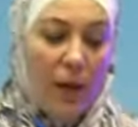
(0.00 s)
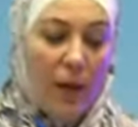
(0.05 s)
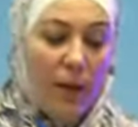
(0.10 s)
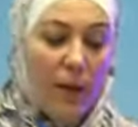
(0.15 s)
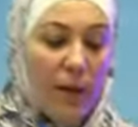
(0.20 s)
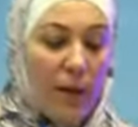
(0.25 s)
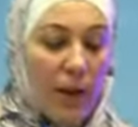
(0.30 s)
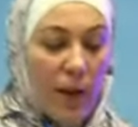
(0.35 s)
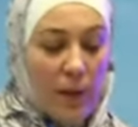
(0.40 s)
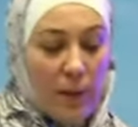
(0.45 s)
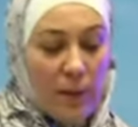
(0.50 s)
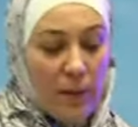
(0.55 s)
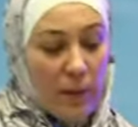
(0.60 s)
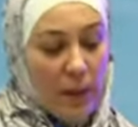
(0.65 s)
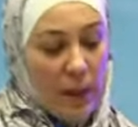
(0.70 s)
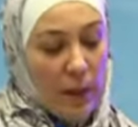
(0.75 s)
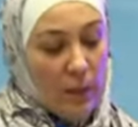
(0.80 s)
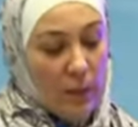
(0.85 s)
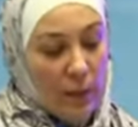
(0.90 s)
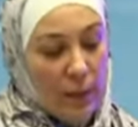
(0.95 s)
The
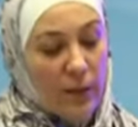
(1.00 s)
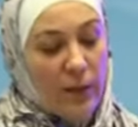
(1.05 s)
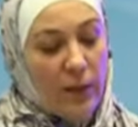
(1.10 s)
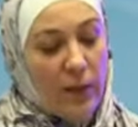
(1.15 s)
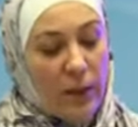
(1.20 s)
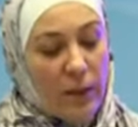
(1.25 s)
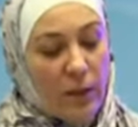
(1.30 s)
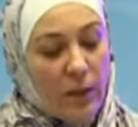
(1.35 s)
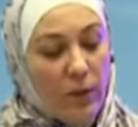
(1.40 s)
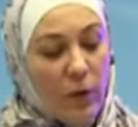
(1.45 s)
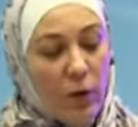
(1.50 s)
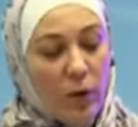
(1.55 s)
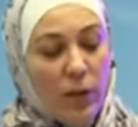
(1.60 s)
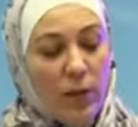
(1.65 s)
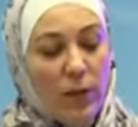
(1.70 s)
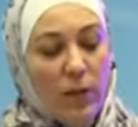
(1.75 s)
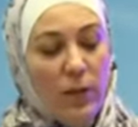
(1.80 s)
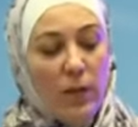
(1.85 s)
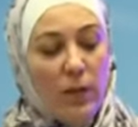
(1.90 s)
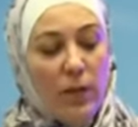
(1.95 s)
administrative
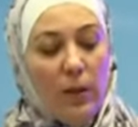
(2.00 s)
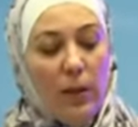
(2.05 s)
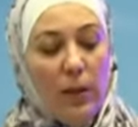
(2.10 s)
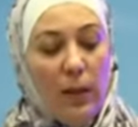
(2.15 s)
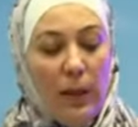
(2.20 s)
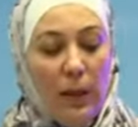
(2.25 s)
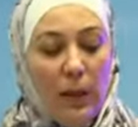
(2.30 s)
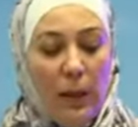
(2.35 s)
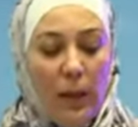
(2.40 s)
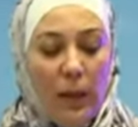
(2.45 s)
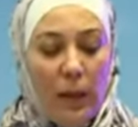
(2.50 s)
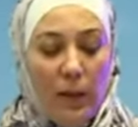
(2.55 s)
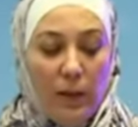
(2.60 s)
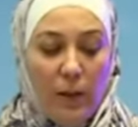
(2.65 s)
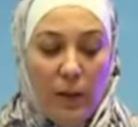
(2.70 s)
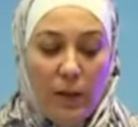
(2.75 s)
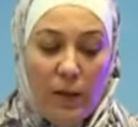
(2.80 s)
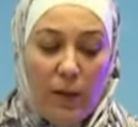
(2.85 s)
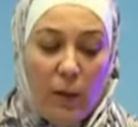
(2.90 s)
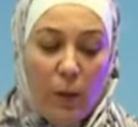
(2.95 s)
losses, it
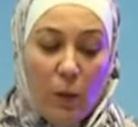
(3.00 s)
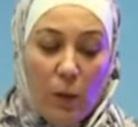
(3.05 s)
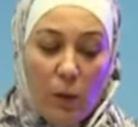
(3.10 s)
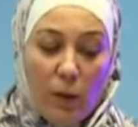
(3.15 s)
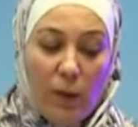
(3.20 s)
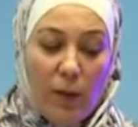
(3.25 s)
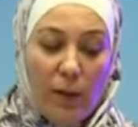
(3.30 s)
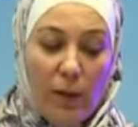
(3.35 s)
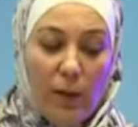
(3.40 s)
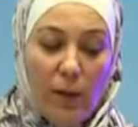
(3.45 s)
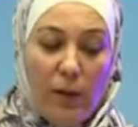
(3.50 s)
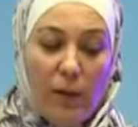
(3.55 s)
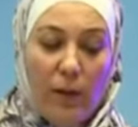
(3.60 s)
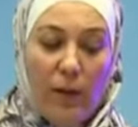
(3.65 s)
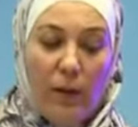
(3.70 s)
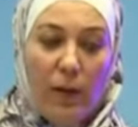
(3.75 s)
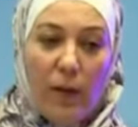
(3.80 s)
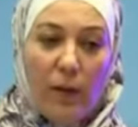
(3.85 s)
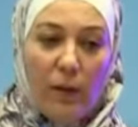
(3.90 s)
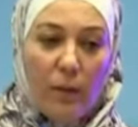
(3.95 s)
is the water
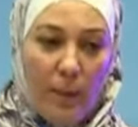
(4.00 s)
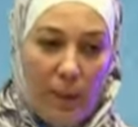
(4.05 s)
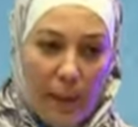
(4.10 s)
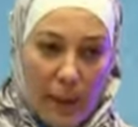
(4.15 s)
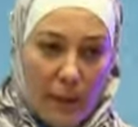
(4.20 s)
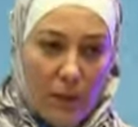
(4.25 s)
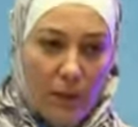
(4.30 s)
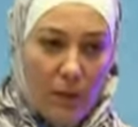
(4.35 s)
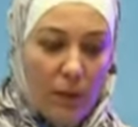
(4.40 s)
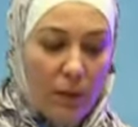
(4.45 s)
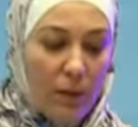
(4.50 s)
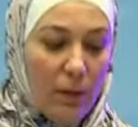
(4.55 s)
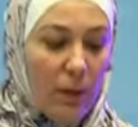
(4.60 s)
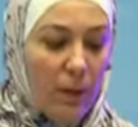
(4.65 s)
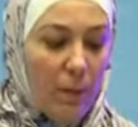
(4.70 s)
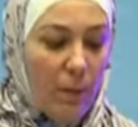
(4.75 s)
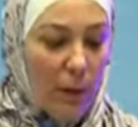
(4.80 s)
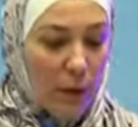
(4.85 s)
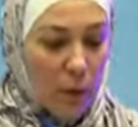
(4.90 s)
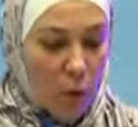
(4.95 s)
not billed,
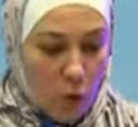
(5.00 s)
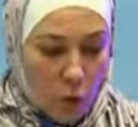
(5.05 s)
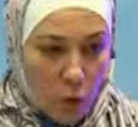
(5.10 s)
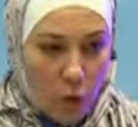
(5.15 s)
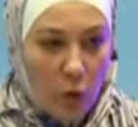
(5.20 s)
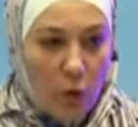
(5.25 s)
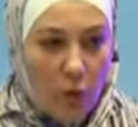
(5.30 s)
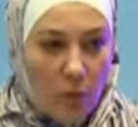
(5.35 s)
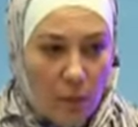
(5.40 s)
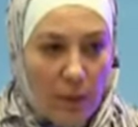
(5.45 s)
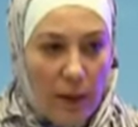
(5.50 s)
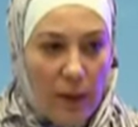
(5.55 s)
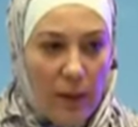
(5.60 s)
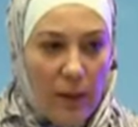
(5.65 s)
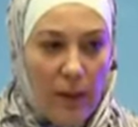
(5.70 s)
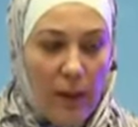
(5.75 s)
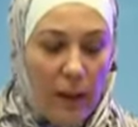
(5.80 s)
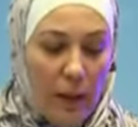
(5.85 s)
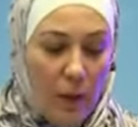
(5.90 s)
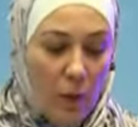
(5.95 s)
but consumed by
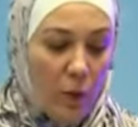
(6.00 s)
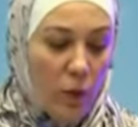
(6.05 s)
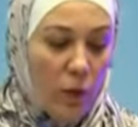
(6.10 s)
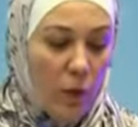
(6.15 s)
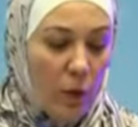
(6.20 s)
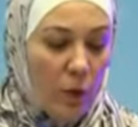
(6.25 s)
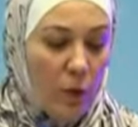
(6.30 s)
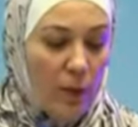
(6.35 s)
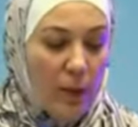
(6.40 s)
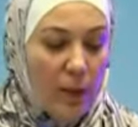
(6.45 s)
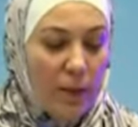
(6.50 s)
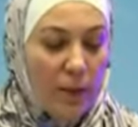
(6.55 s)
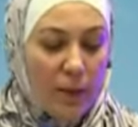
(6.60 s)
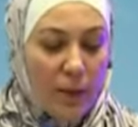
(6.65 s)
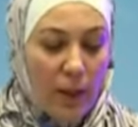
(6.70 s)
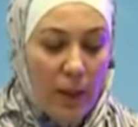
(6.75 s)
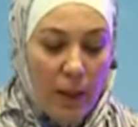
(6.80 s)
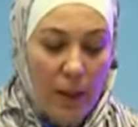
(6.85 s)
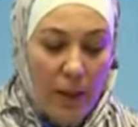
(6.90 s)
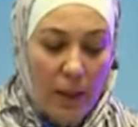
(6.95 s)
the consumers.
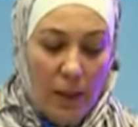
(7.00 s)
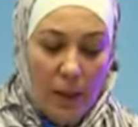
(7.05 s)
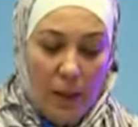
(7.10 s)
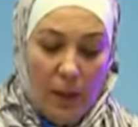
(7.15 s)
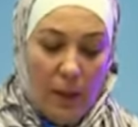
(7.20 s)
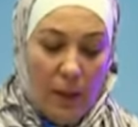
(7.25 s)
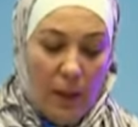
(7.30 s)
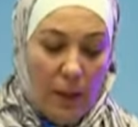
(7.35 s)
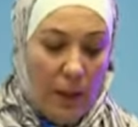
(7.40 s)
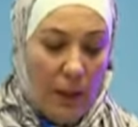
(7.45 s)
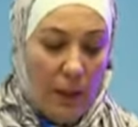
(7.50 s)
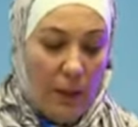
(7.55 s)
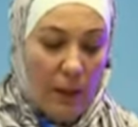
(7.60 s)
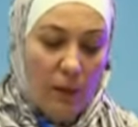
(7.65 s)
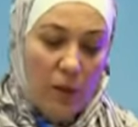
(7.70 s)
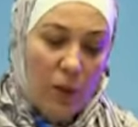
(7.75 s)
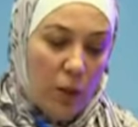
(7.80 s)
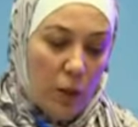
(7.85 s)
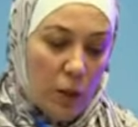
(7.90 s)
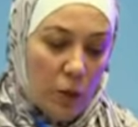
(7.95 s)

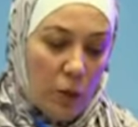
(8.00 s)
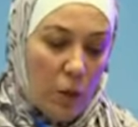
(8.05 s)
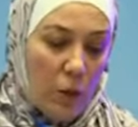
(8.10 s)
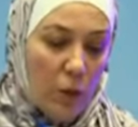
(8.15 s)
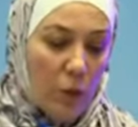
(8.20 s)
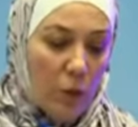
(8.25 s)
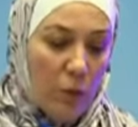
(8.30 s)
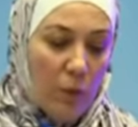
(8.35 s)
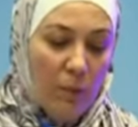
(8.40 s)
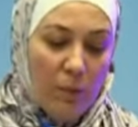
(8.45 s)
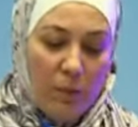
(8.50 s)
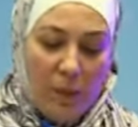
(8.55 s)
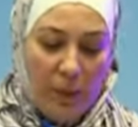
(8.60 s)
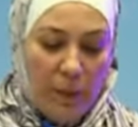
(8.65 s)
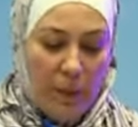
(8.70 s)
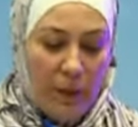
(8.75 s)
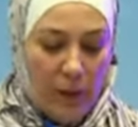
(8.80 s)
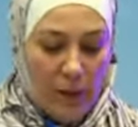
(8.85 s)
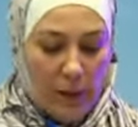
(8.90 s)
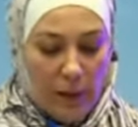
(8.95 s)
This is due
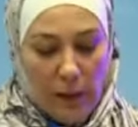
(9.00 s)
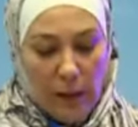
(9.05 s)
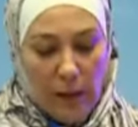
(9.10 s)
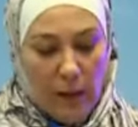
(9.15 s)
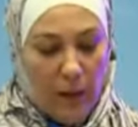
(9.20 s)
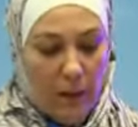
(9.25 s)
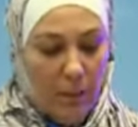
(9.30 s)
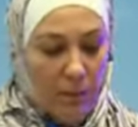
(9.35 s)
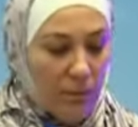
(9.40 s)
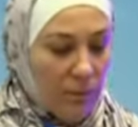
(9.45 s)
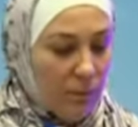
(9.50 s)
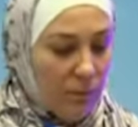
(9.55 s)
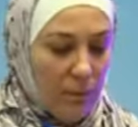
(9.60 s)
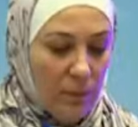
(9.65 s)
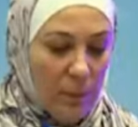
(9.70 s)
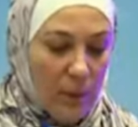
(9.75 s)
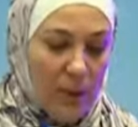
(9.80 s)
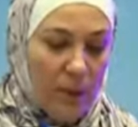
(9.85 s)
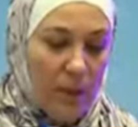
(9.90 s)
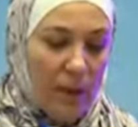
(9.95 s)
maybe
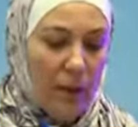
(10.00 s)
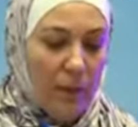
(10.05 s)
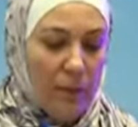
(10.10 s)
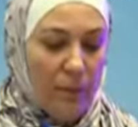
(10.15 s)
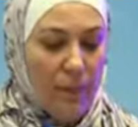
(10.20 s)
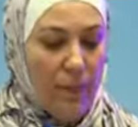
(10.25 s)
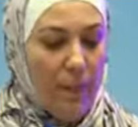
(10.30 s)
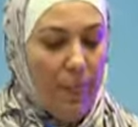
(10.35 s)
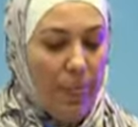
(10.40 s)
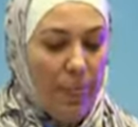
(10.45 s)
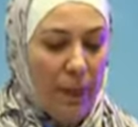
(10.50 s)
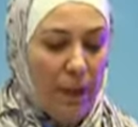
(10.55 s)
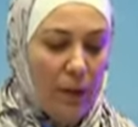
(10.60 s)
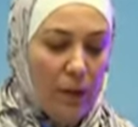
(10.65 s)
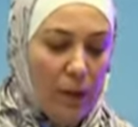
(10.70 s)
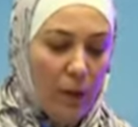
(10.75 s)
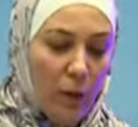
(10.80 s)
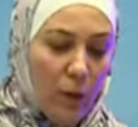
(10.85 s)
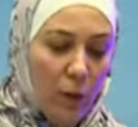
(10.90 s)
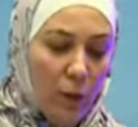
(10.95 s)
the
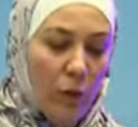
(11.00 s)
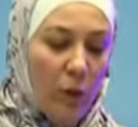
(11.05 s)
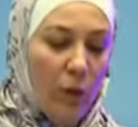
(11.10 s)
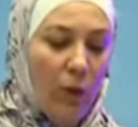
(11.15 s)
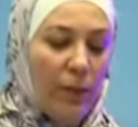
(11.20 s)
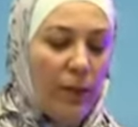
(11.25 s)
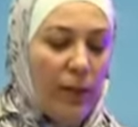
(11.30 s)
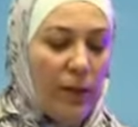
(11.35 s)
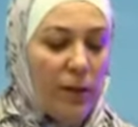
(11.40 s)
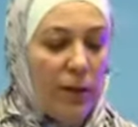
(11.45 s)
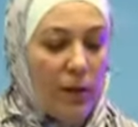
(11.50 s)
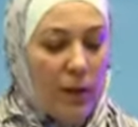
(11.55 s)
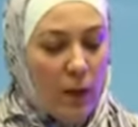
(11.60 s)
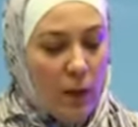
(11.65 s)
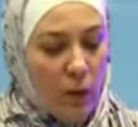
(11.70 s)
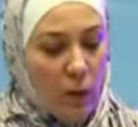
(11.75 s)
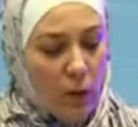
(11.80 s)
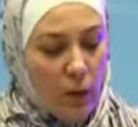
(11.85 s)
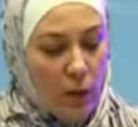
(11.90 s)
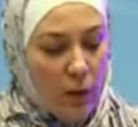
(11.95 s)
no meter
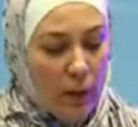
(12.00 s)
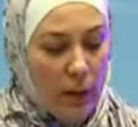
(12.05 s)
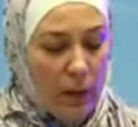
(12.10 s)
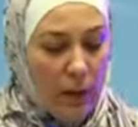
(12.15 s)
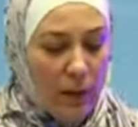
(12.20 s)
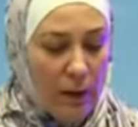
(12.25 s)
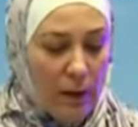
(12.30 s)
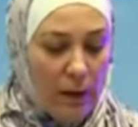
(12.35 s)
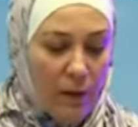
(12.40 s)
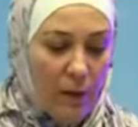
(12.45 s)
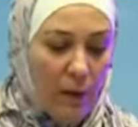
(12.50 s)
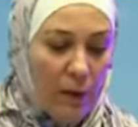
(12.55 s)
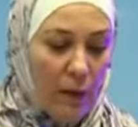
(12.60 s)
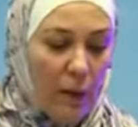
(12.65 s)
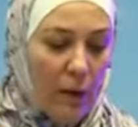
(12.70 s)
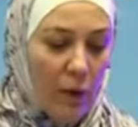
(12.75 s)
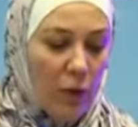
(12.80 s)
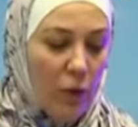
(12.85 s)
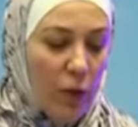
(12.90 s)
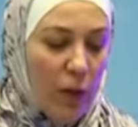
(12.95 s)
or free
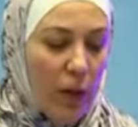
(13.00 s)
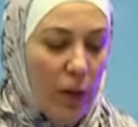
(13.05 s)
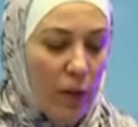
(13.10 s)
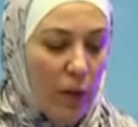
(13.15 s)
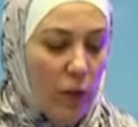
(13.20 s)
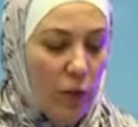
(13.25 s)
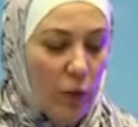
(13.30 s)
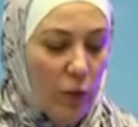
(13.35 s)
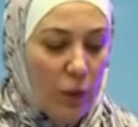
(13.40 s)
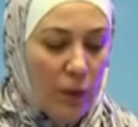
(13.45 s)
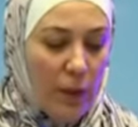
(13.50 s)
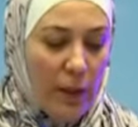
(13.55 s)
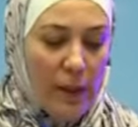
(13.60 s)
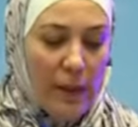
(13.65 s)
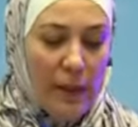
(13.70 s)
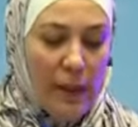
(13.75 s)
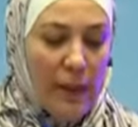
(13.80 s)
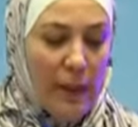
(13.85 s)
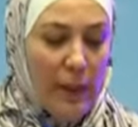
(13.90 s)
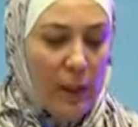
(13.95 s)
of charge or
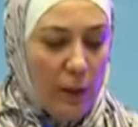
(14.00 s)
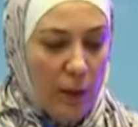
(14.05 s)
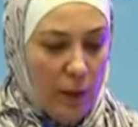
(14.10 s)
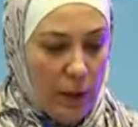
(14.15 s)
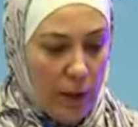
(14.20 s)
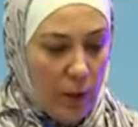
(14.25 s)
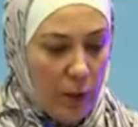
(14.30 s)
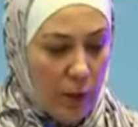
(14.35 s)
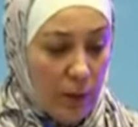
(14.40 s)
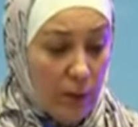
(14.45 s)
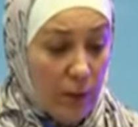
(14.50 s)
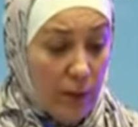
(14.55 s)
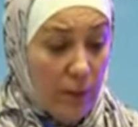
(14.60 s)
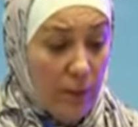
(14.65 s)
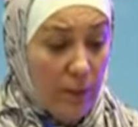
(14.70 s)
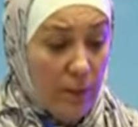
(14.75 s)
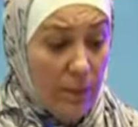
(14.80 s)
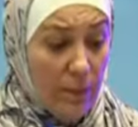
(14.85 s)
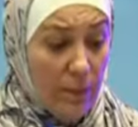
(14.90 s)
illegal connections.